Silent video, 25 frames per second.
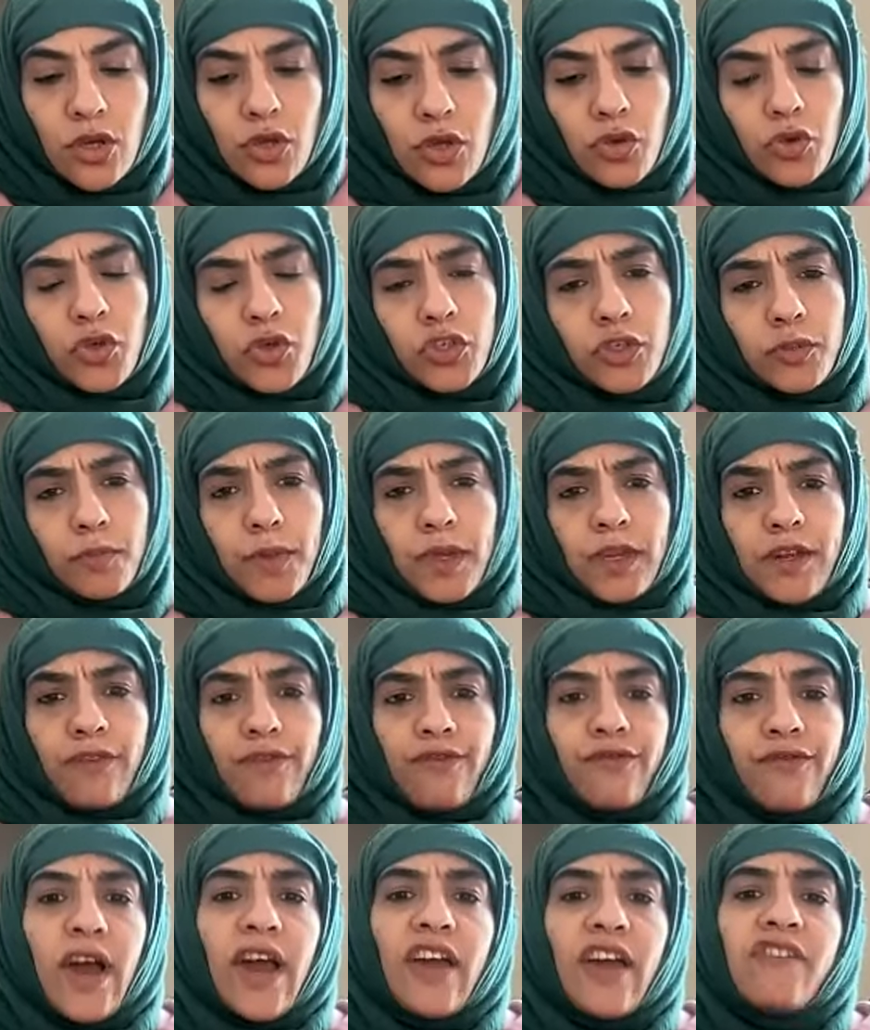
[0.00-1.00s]
you spent
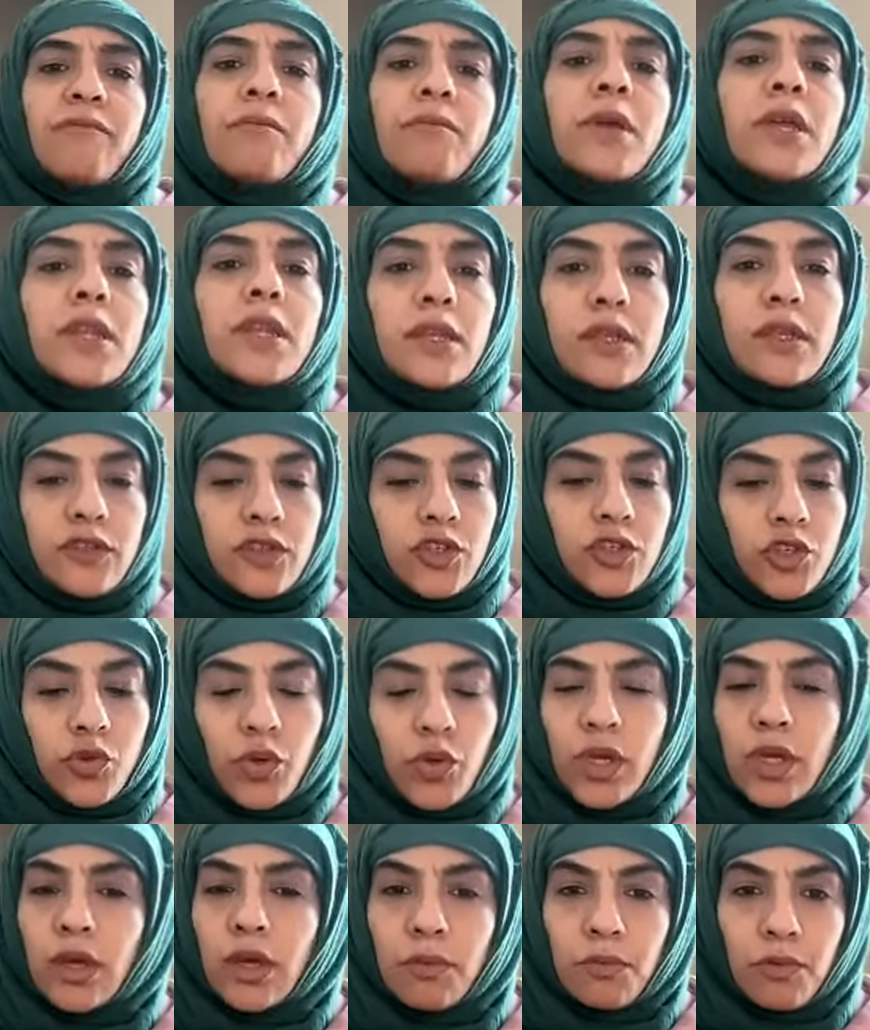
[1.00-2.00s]
5 minutes
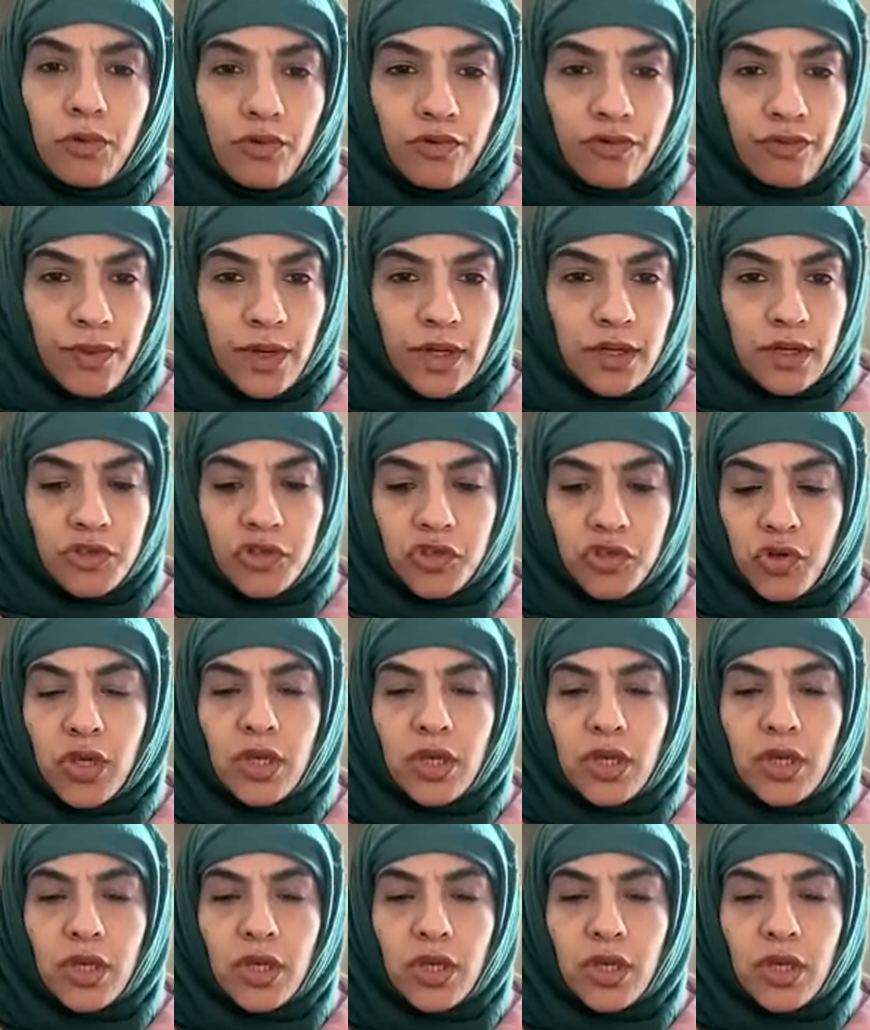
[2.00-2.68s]
doing a movement,